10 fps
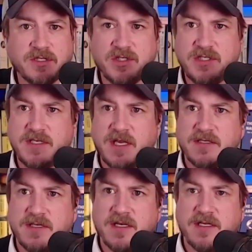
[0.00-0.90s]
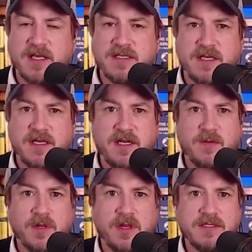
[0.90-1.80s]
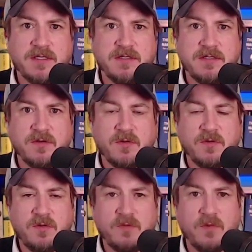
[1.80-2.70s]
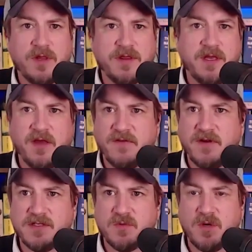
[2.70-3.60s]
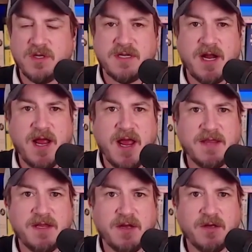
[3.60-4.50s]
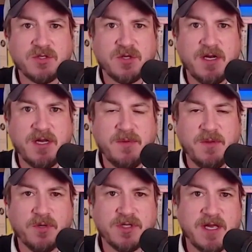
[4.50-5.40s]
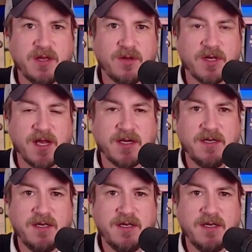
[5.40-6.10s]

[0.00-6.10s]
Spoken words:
She sounds like a nice lady and would listen to what the evidence was that I had that I was trying to get people to take a look at.